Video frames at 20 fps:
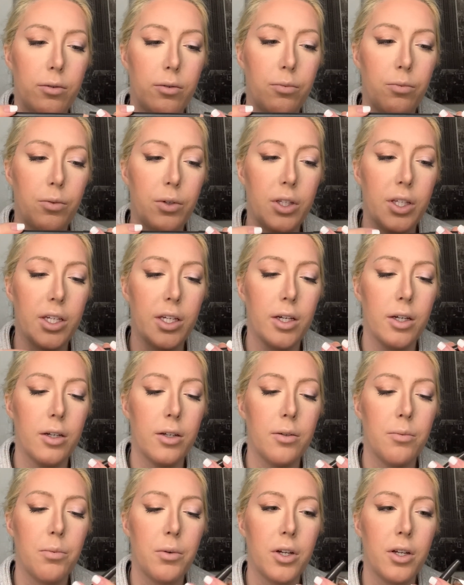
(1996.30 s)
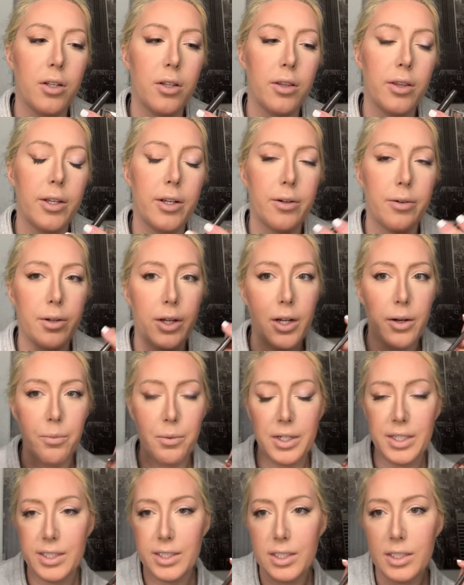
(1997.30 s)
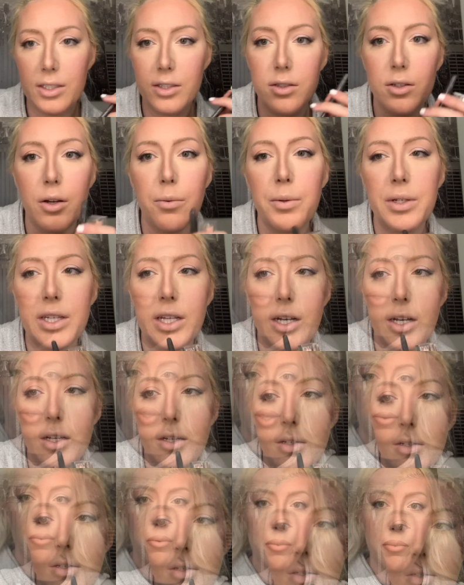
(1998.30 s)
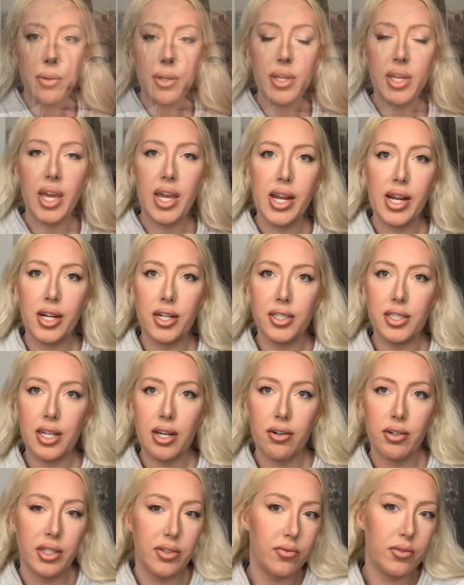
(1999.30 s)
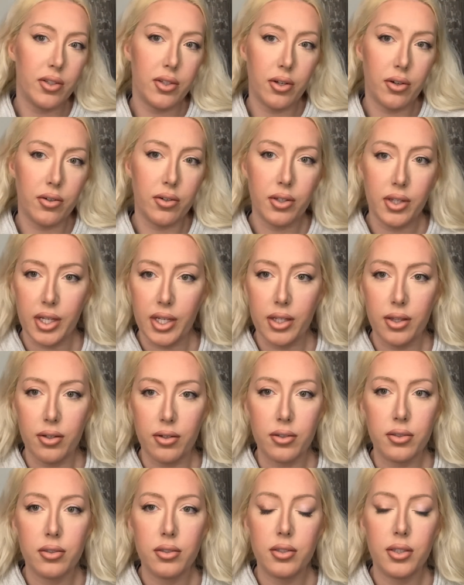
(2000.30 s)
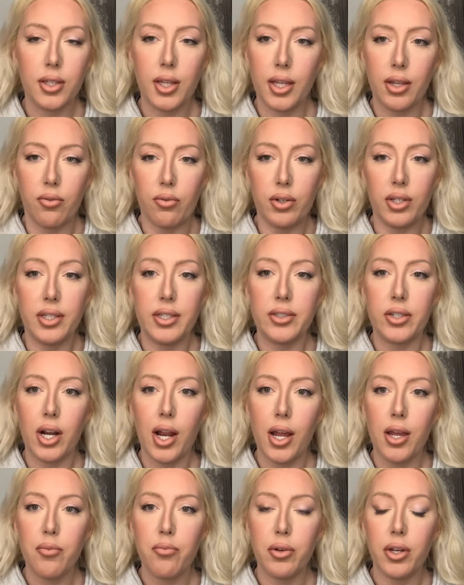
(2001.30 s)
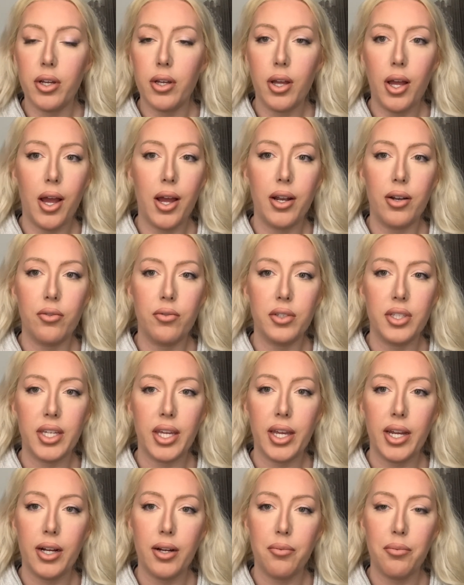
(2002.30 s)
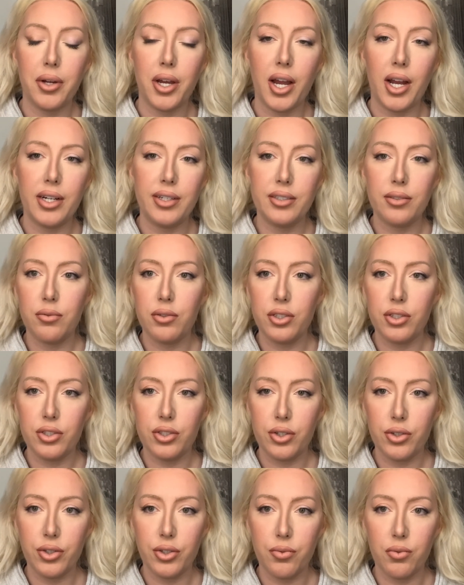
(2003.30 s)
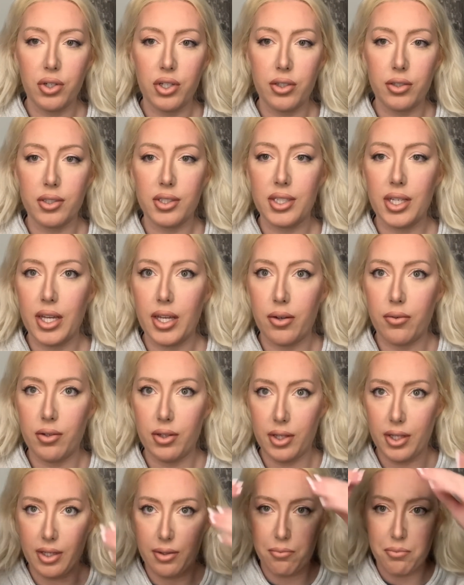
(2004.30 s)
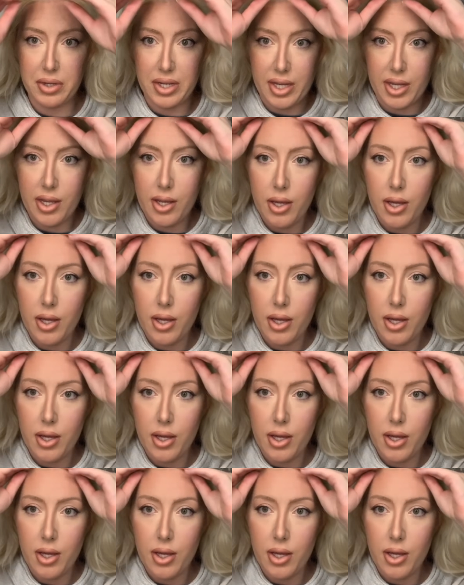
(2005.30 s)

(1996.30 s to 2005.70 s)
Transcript: really good, but they're kind of pricey, so I'll put that on. Okay, I put my hair down even though it like looks like really dry, but I don't really care. But I just wanted to show you what it looks like with like my